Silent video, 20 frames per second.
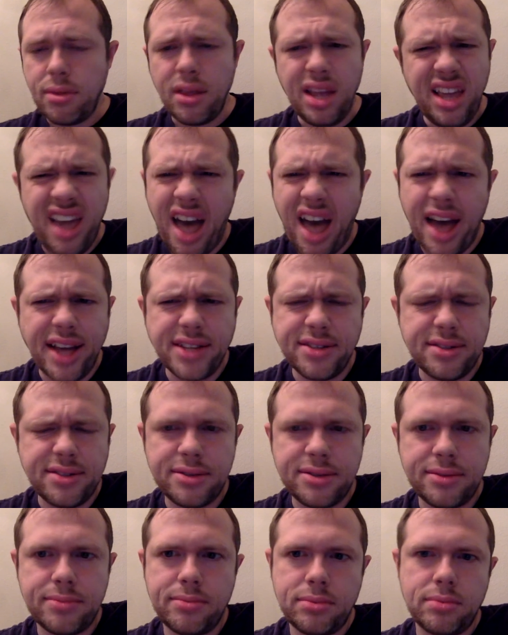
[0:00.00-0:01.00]

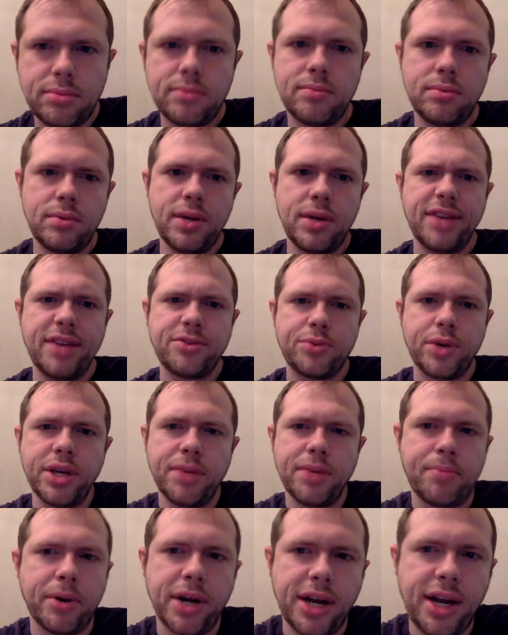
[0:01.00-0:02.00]
It's
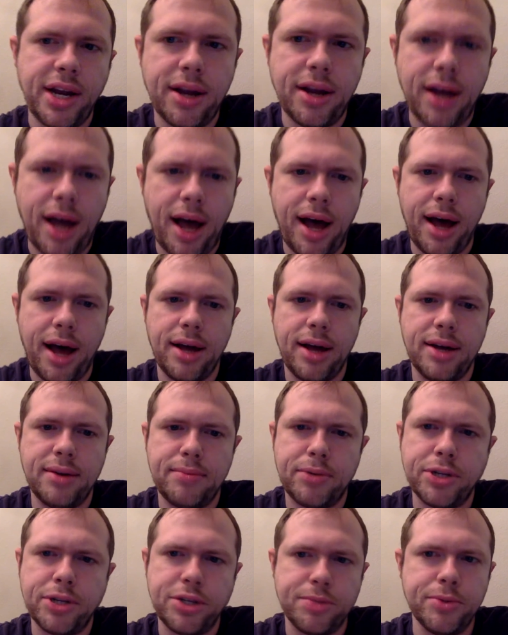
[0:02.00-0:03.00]
really pretty
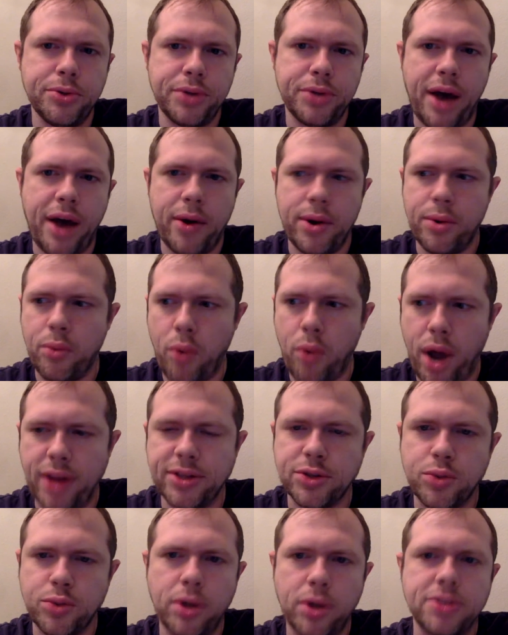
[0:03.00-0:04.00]
smooth how it
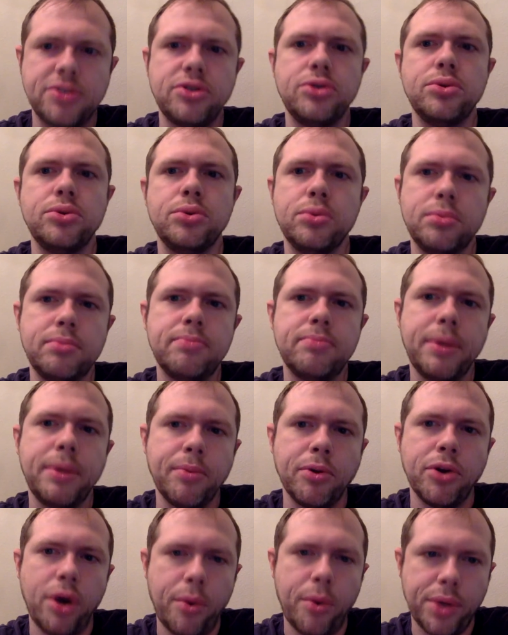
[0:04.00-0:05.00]
runs once
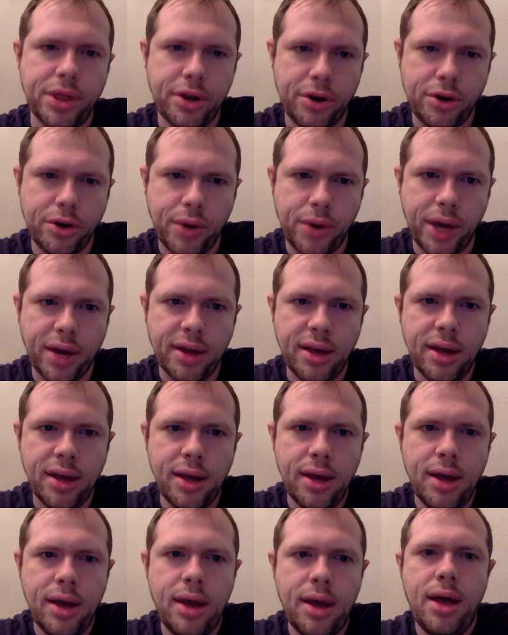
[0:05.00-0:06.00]
people know what they're doing.
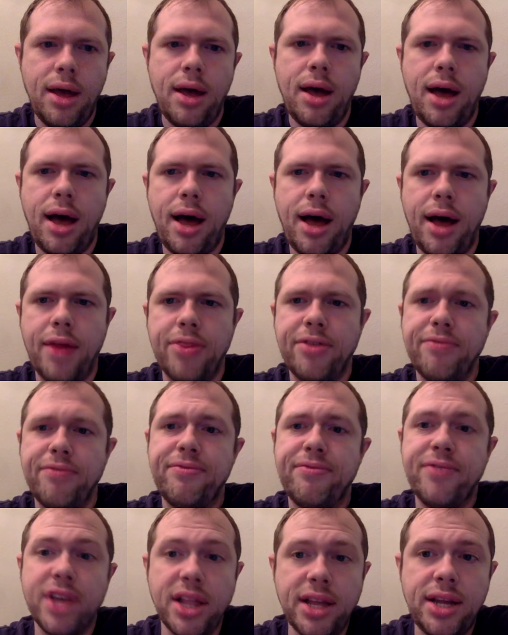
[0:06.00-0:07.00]
The
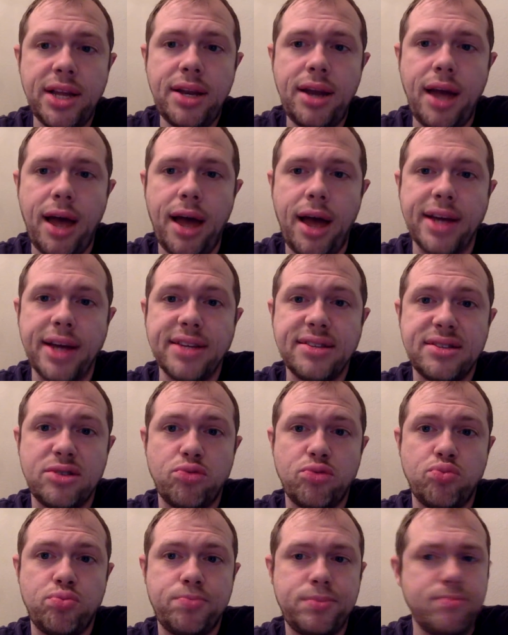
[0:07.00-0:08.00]
villain
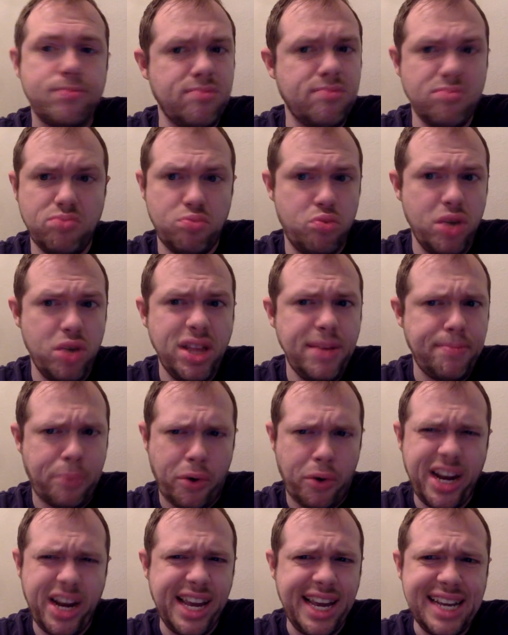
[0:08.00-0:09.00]
is really
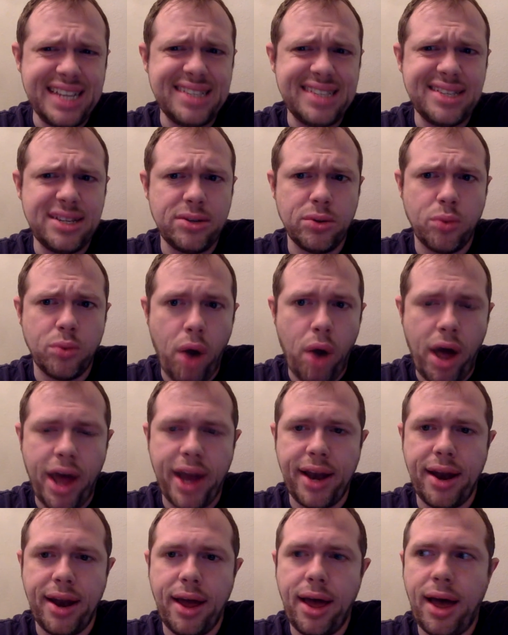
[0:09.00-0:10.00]
pretty easy to
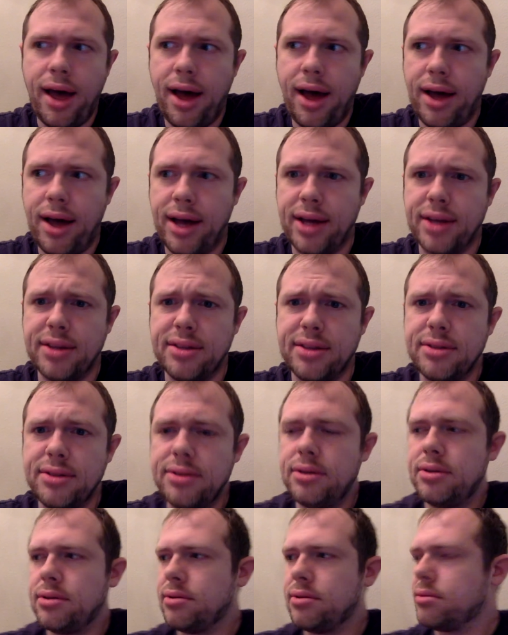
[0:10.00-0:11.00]
run.
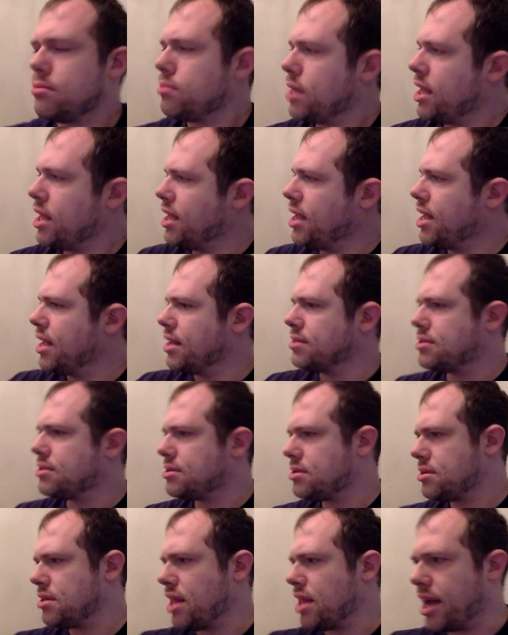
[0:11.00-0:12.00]
He
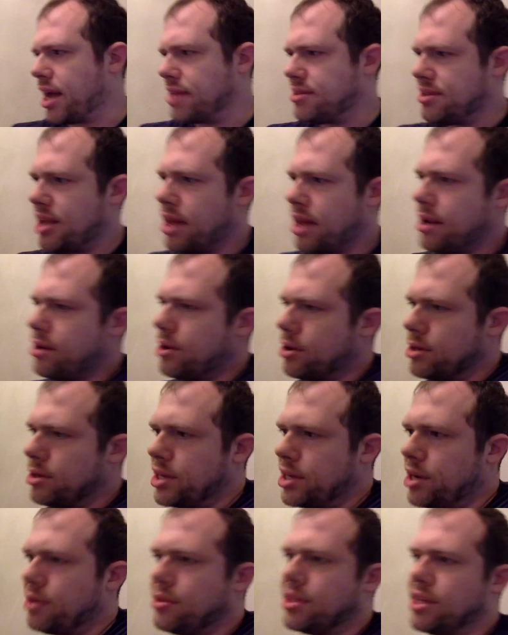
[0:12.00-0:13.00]
gets, like I said
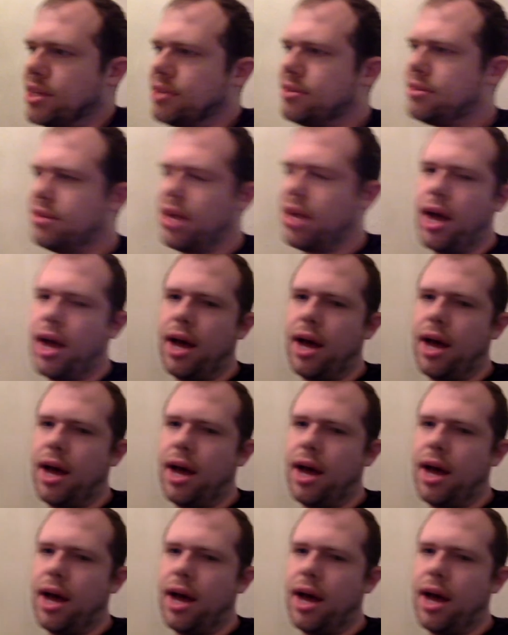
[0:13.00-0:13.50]
earlier, this